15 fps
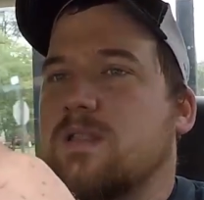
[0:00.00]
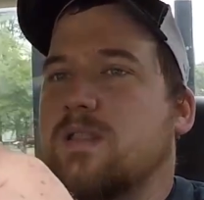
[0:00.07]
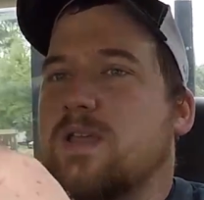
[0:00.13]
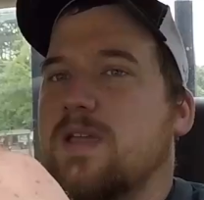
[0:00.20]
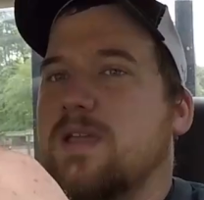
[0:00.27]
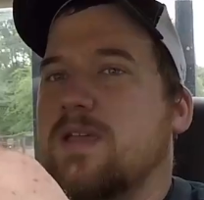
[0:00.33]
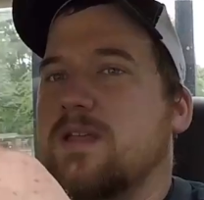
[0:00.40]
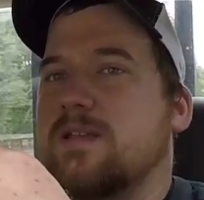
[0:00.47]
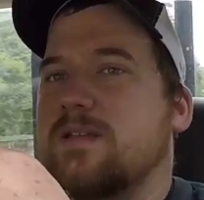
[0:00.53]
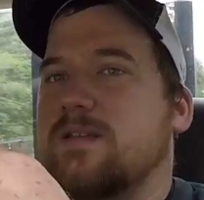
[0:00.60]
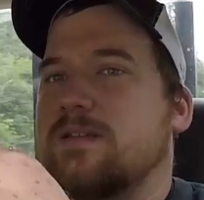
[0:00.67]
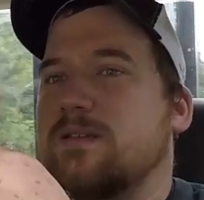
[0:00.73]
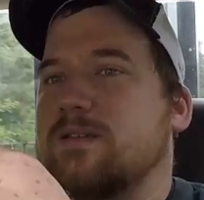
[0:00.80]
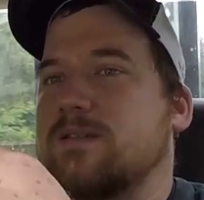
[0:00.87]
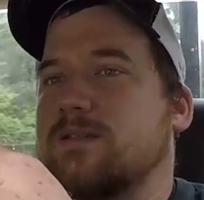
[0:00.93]
that
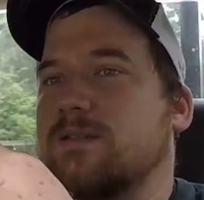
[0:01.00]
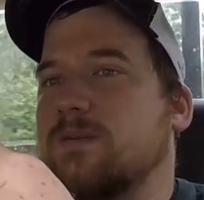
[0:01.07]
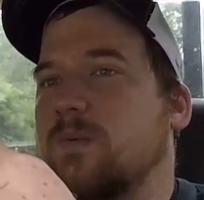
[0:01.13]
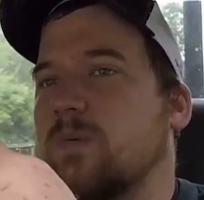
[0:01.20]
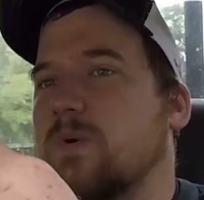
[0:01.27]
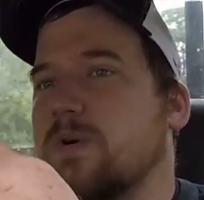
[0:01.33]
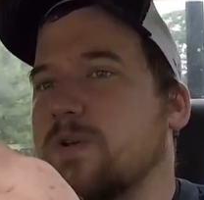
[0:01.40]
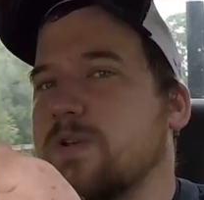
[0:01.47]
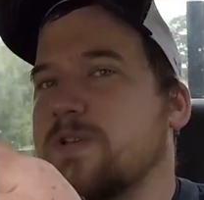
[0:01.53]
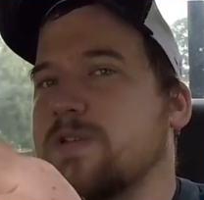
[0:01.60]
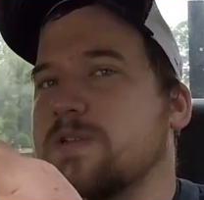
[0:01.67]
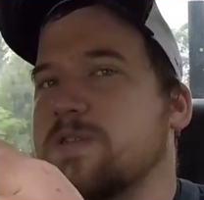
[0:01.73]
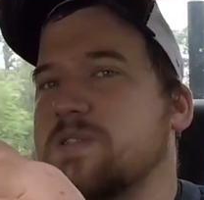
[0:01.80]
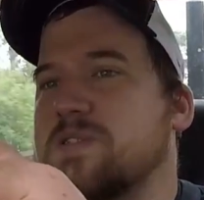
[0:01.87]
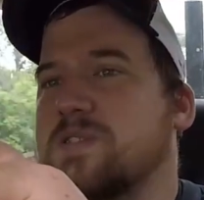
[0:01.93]

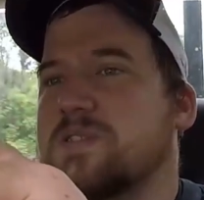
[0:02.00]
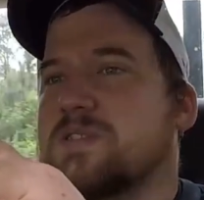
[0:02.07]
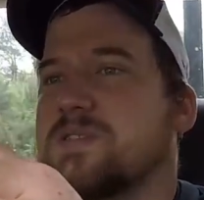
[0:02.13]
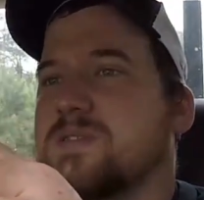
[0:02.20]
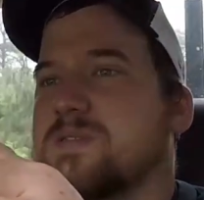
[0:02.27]
was